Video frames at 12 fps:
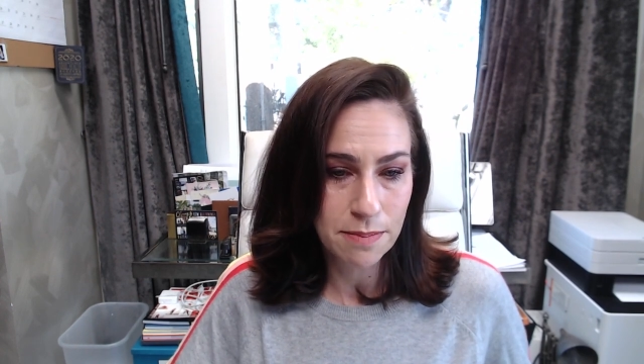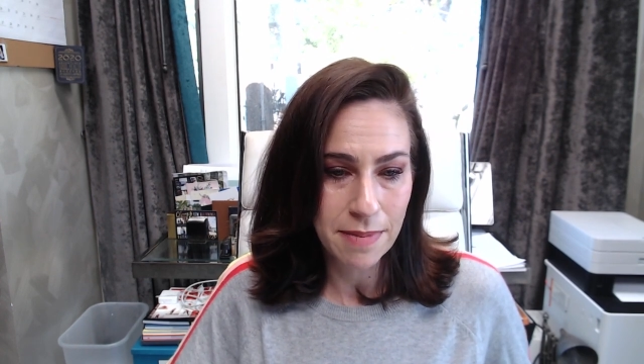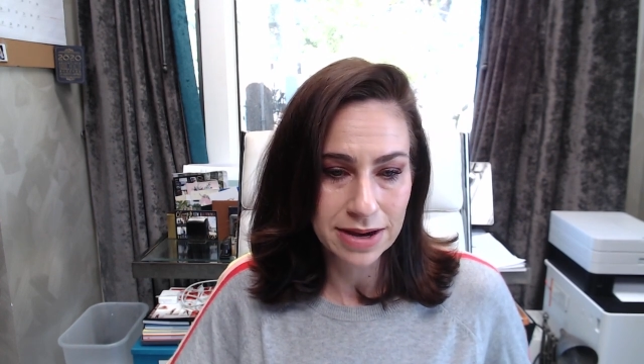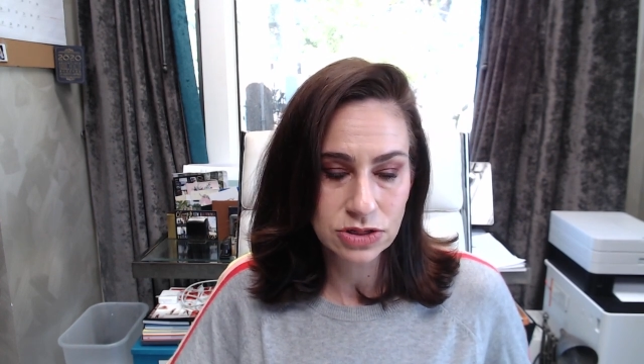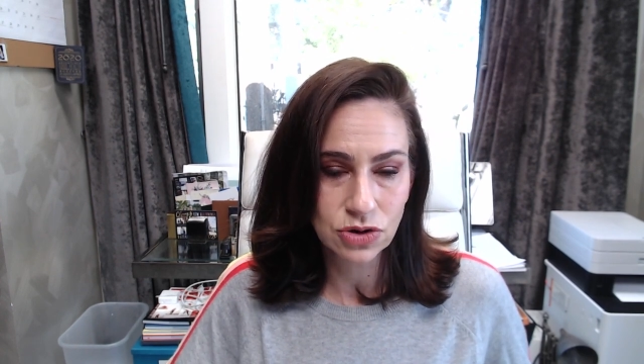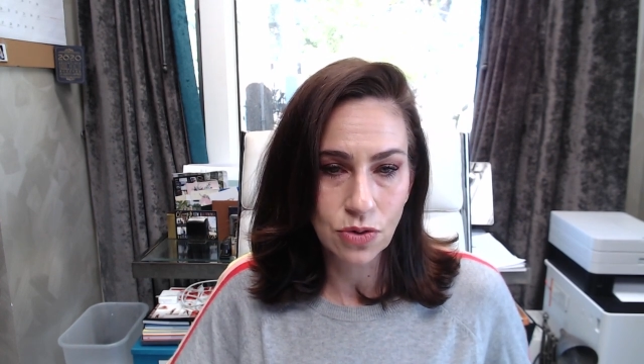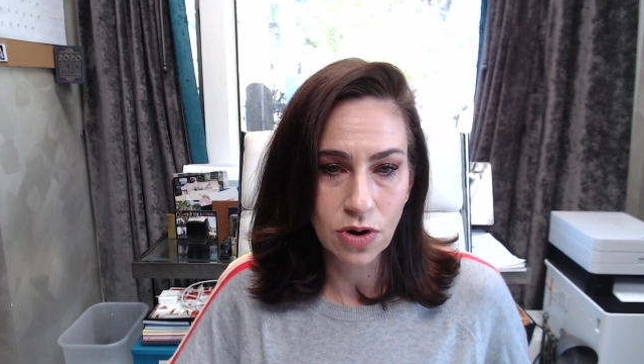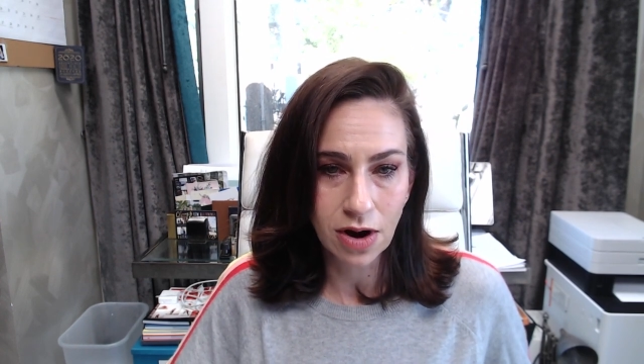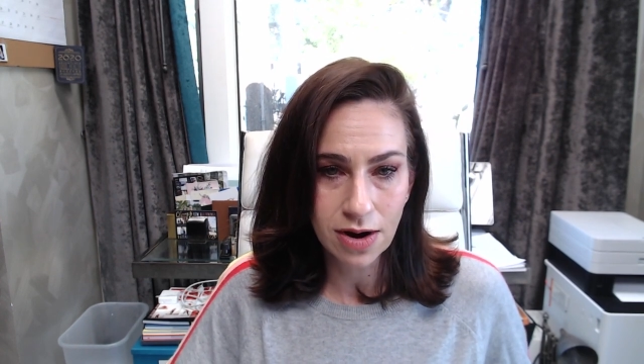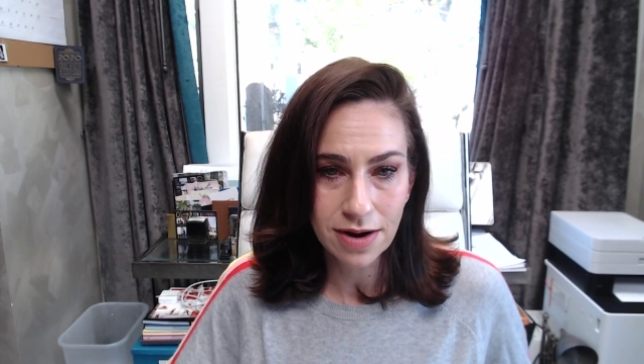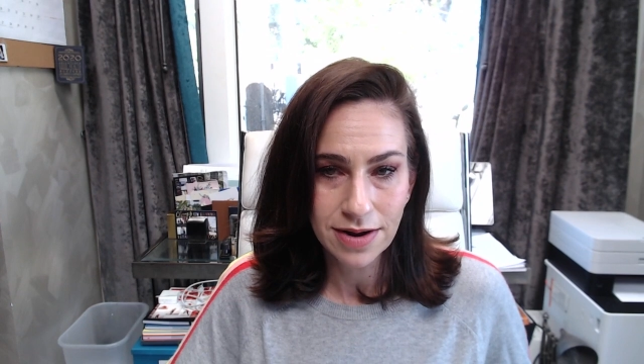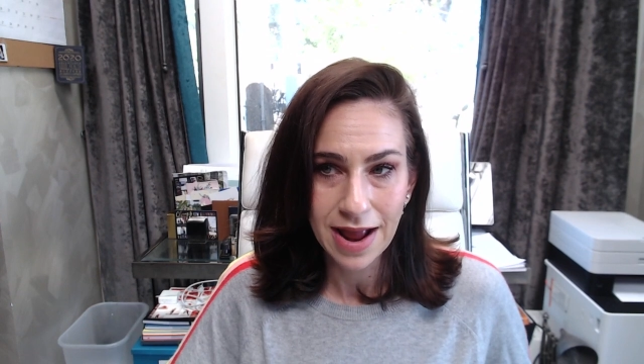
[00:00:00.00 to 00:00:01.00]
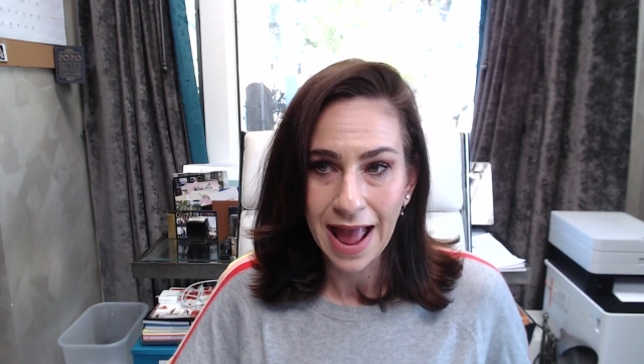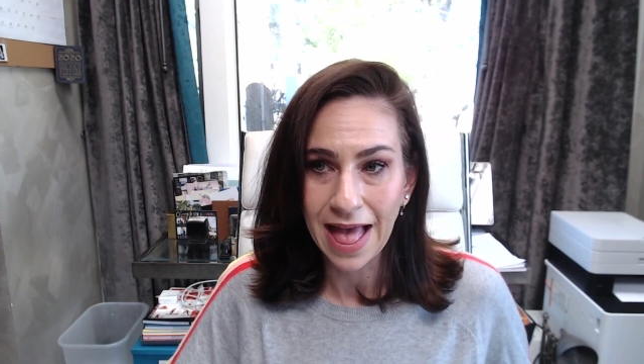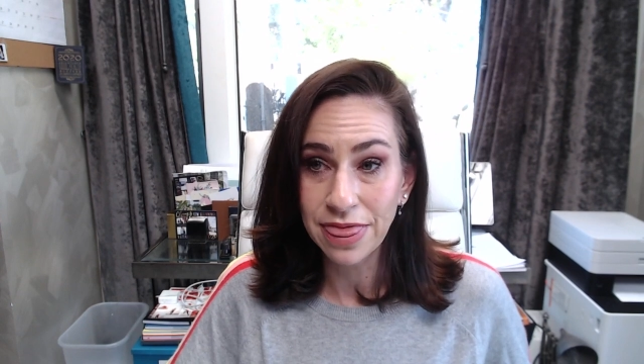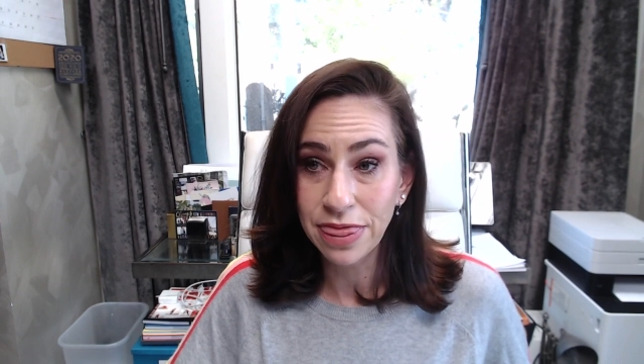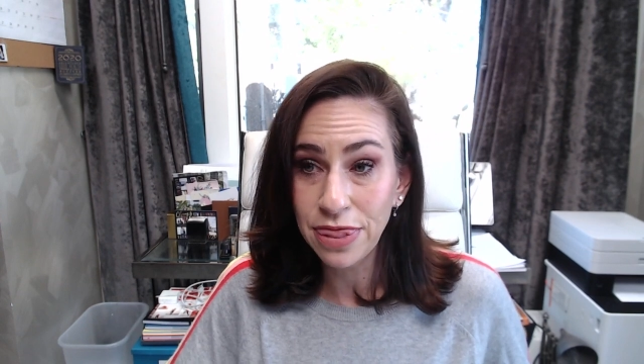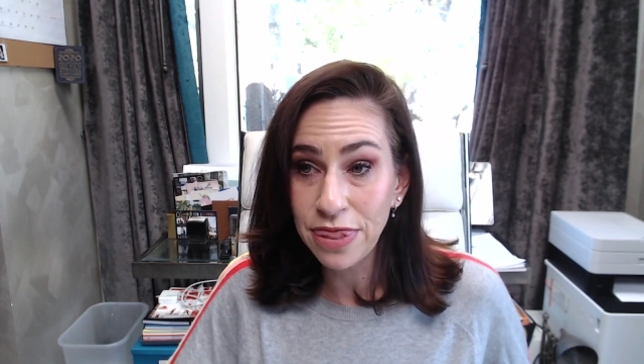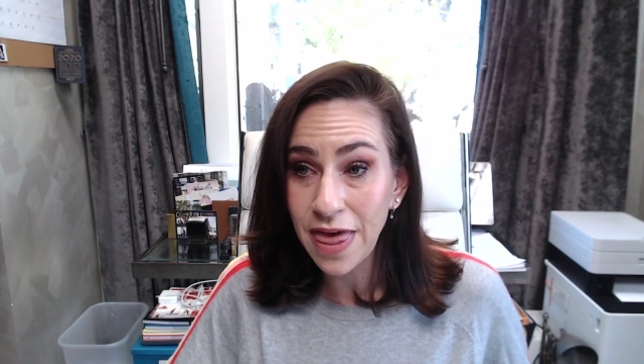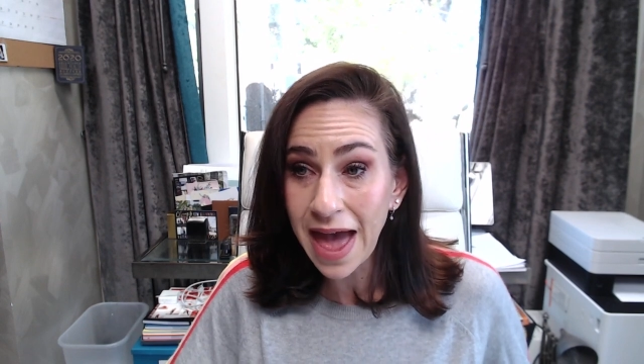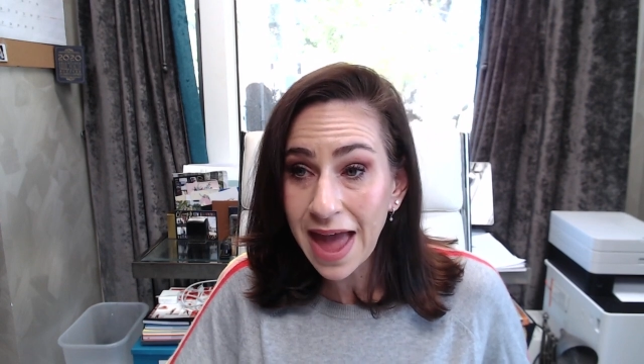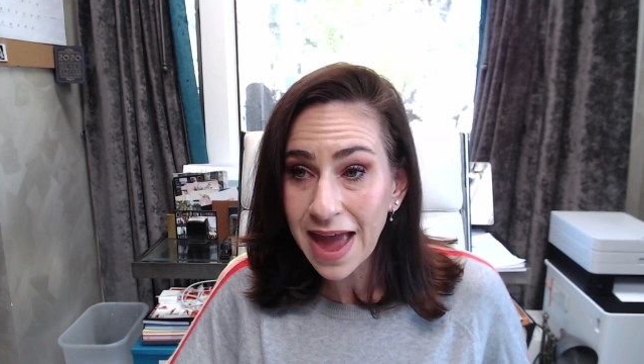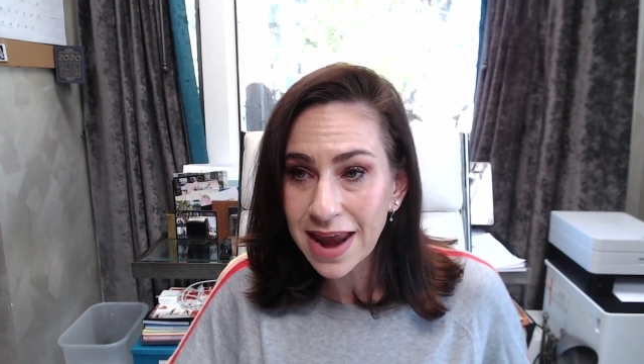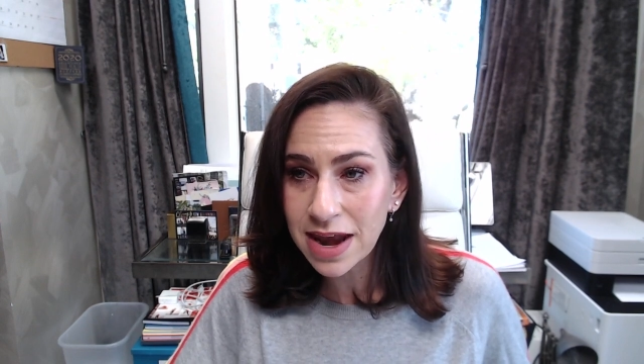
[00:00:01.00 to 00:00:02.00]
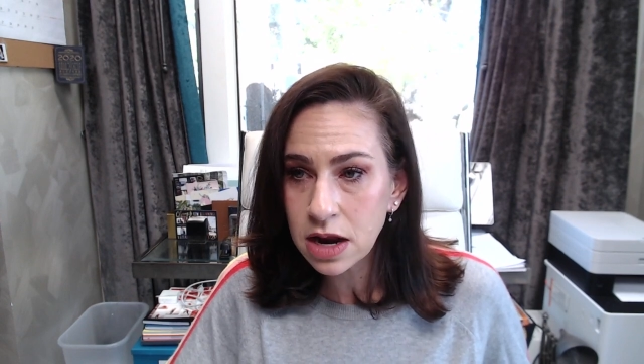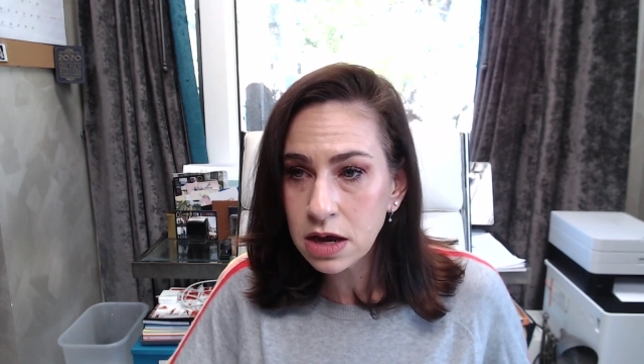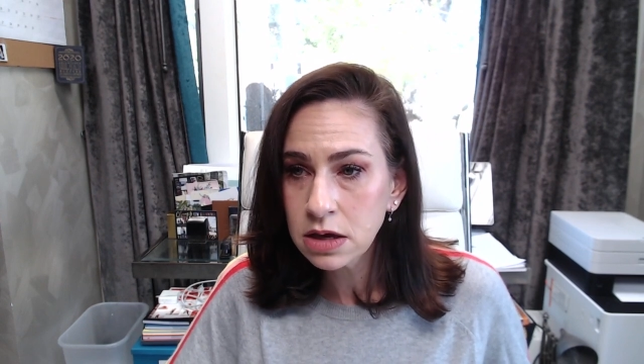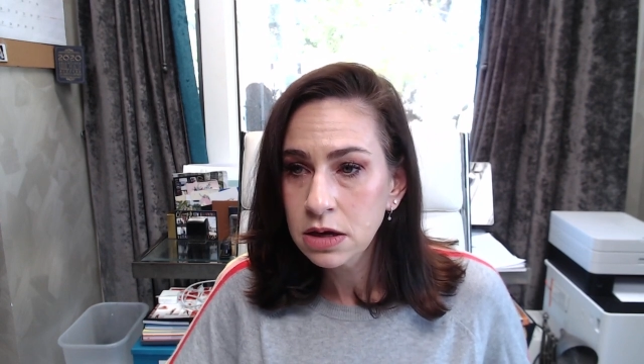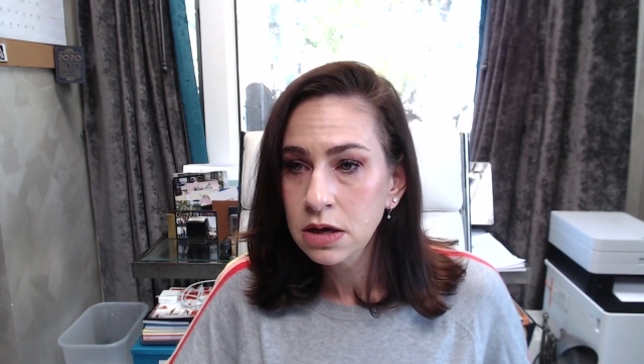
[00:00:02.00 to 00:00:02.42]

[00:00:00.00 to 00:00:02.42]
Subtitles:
mentor, and then